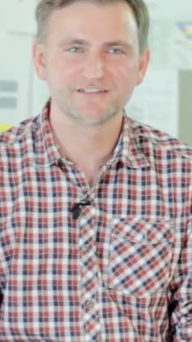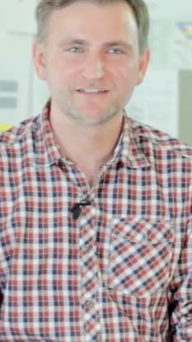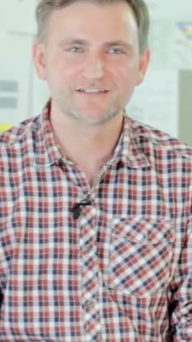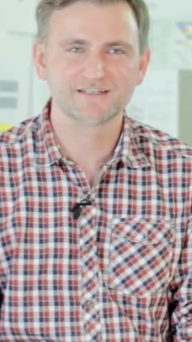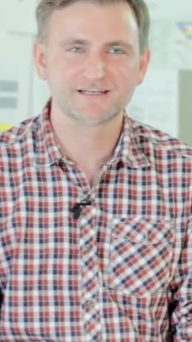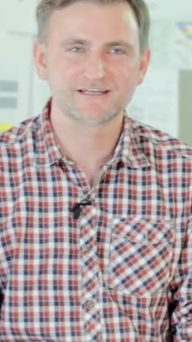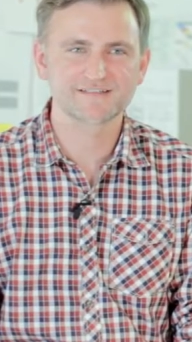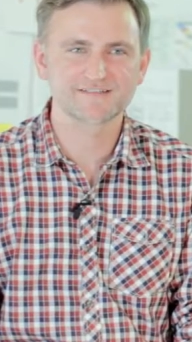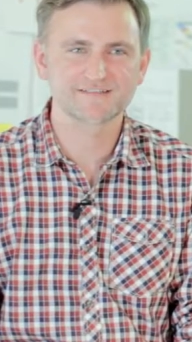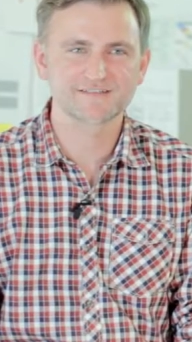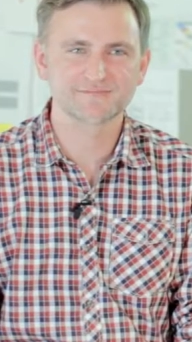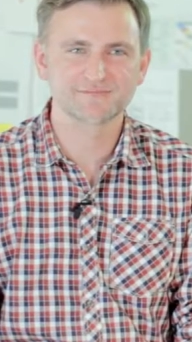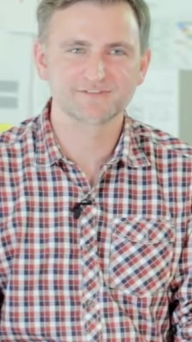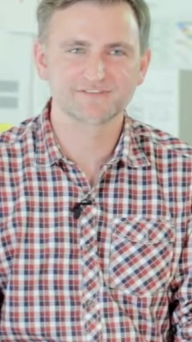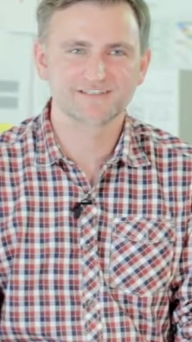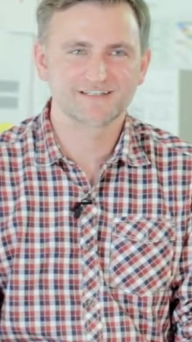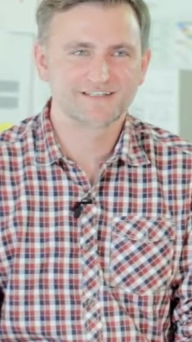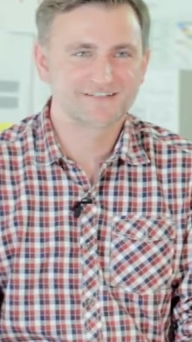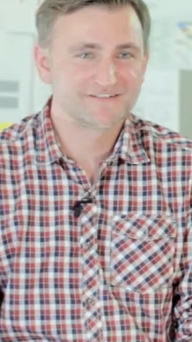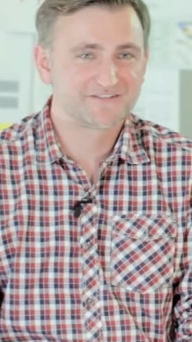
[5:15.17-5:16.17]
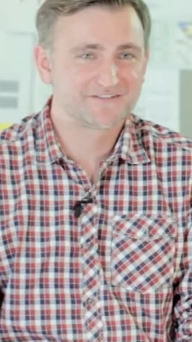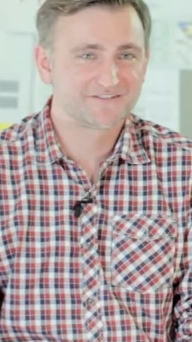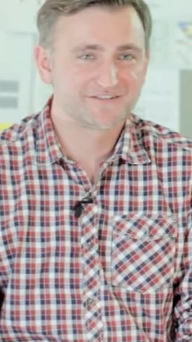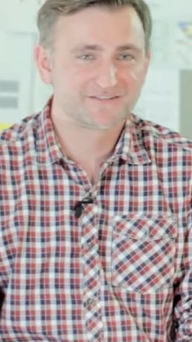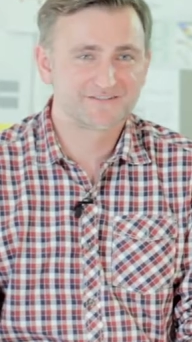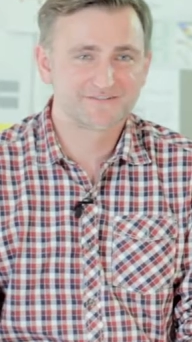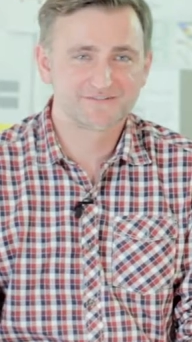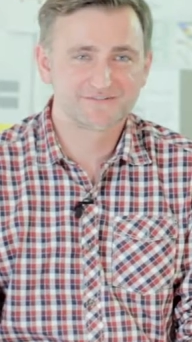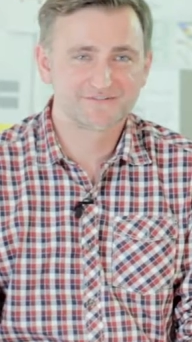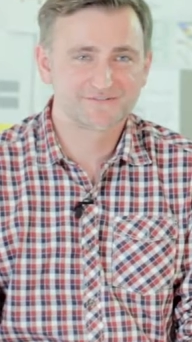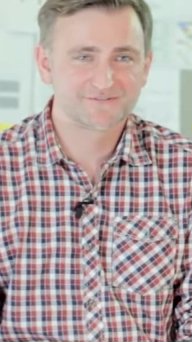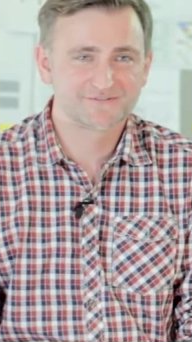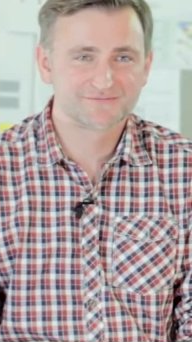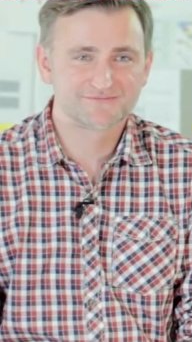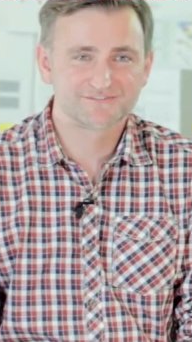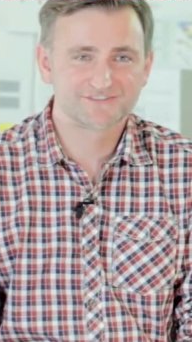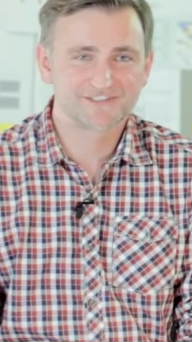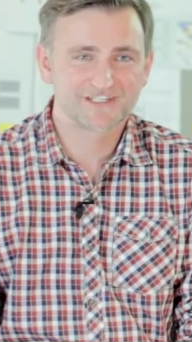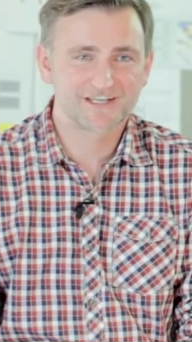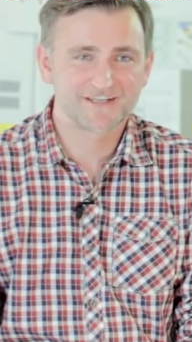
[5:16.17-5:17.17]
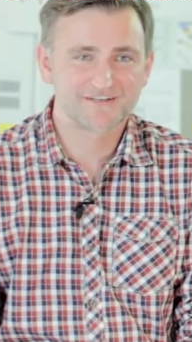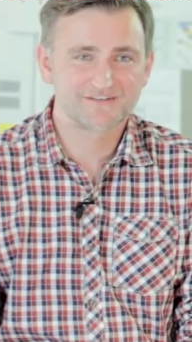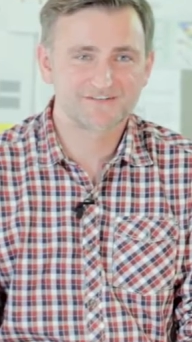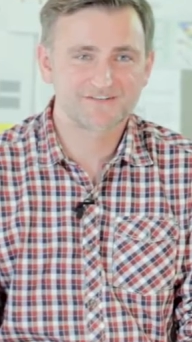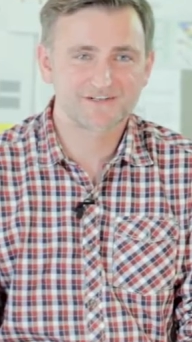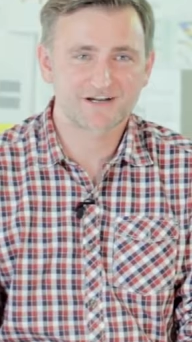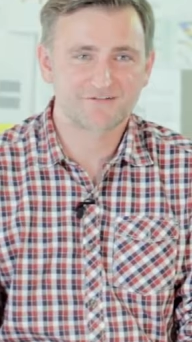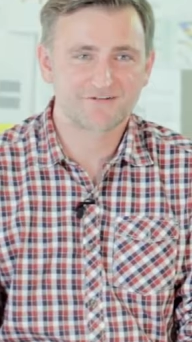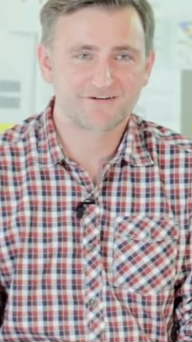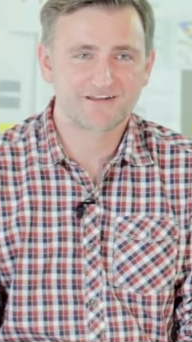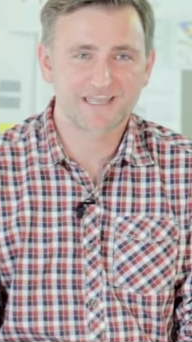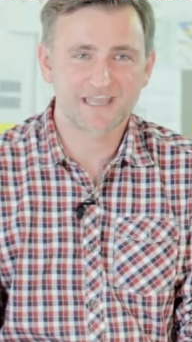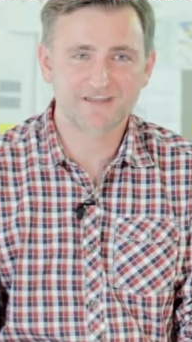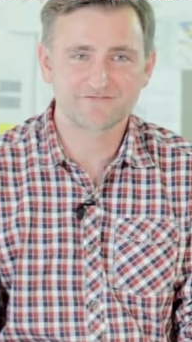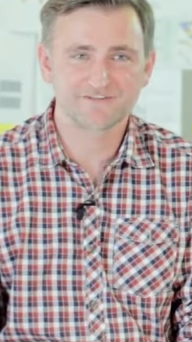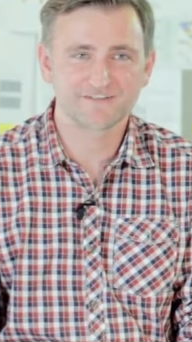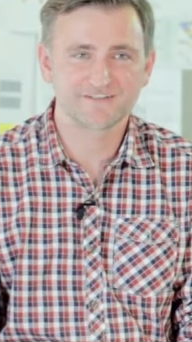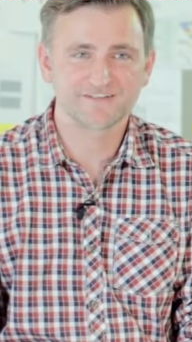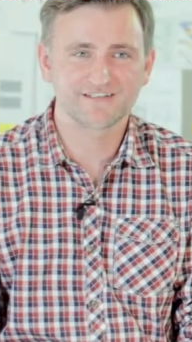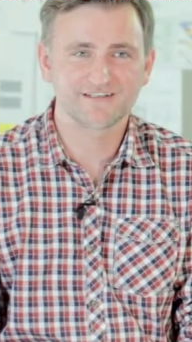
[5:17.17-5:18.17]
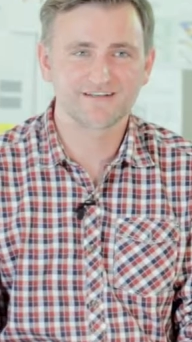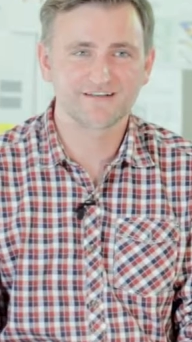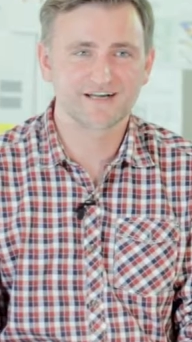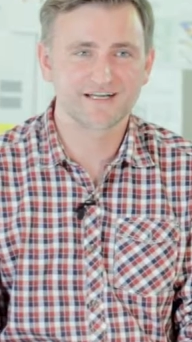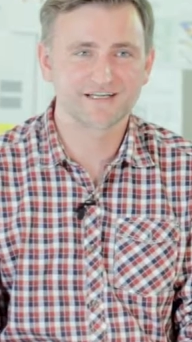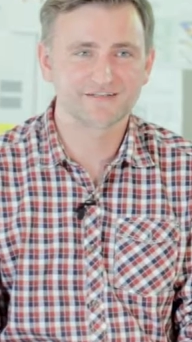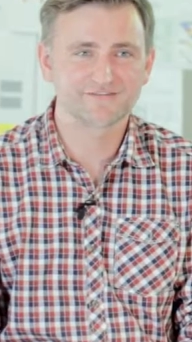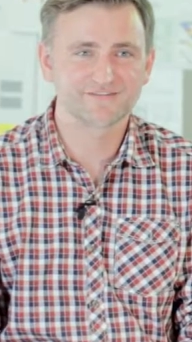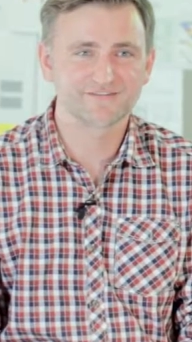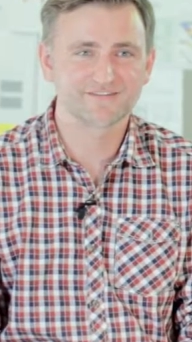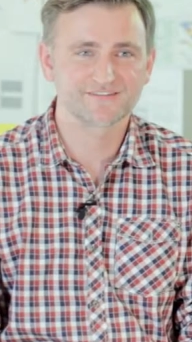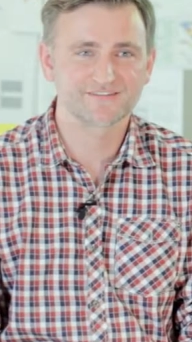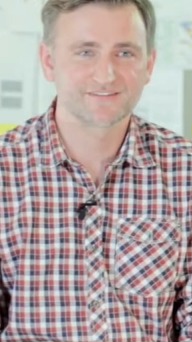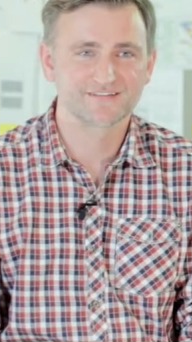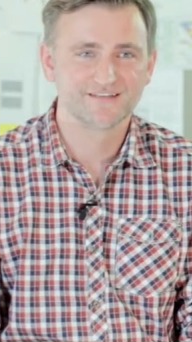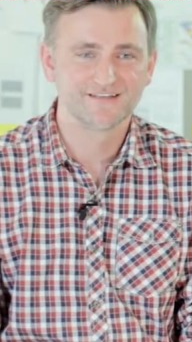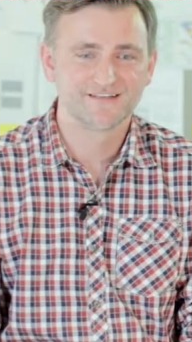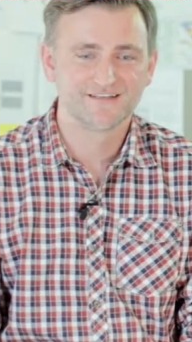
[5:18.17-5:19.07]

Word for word: It has the potential to change our everyday lives